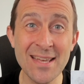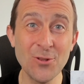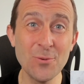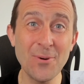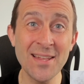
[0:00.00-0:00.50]
in the
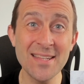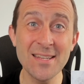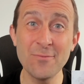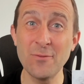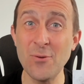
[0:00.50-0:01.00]
loop on that
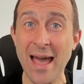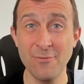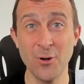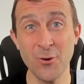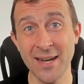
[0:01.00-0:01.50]
stuff, if you
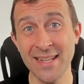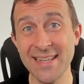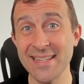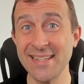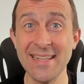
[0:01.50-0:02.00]
haven't already,
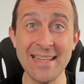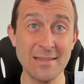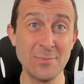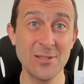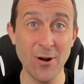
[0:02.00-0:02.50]
is to hit that
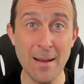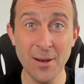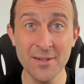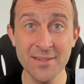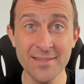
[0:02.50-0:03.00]
subscribe
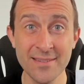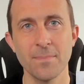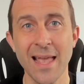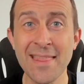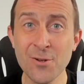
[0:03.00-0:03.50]
button,
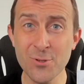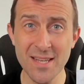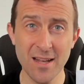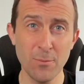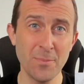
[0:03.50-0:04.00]
and then you'll see
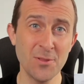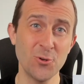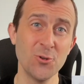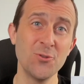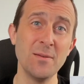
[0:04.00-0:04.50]
it come up in
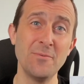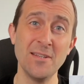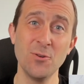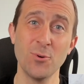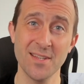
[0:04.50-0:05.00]
your YouTube
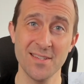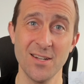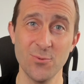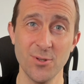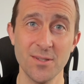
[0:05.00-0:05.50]
feed once I
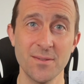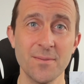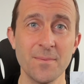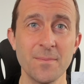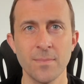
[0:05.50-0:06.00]
schedule it.
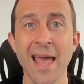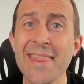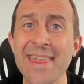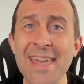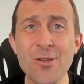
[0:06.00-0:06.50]

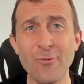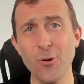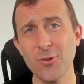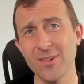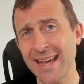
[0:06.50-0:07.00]
Thank you for
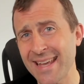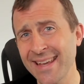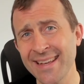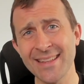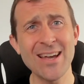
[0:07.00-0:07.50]
all the
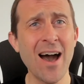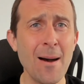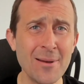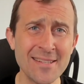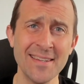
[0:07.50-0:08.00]
liking and the
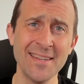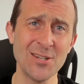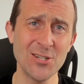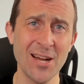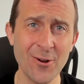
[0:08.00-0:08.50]
commenting and the
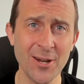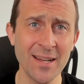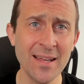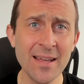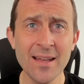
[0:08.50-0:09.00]

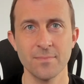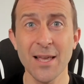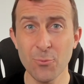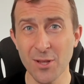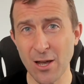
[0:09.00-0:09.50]
sharing.
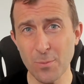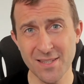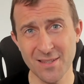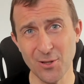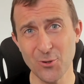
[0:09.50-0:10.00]
It really helps
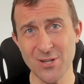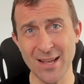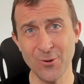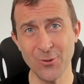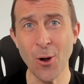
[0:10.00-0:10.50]
this little
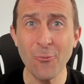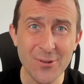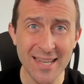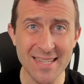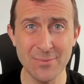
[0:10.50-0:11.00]
channel and hopefully
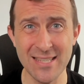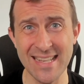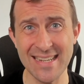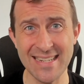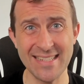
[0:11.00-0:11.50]
get some of these
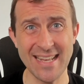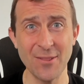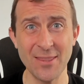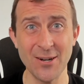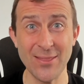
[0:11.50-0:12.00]
ideas
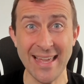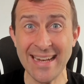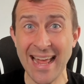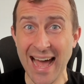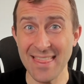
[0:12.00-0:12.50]
out there that
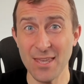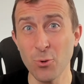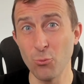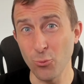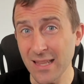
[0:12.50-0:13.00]
I think
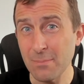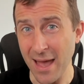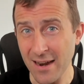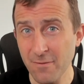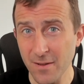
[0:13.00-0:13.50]
would really
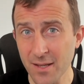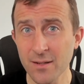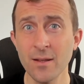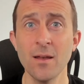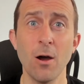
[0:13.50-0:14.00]
benefit
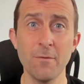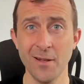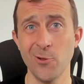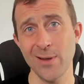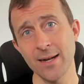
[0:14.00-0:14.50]
our
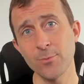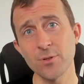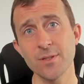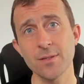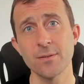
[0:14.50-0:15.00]
fellow
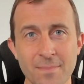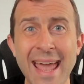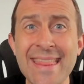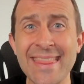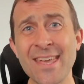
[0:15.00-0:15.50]
animals.
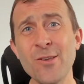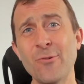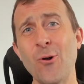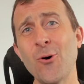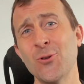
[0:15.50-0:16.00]
And thank you
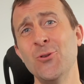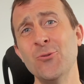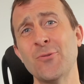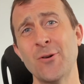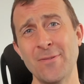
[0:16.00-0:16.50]
for all you do
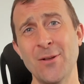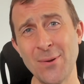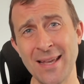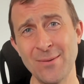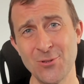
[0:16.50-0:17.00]
for our fellow
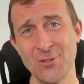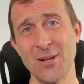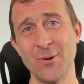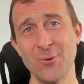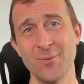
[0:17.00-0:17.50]
animals in
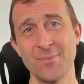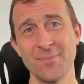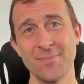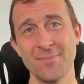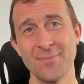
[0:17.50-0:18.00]
general.
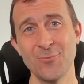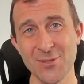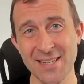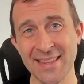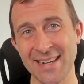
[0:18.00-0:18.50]
We'll
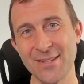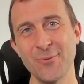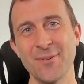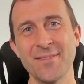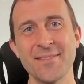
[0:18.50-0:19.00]
see you in the next
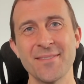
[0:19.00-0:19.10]
one.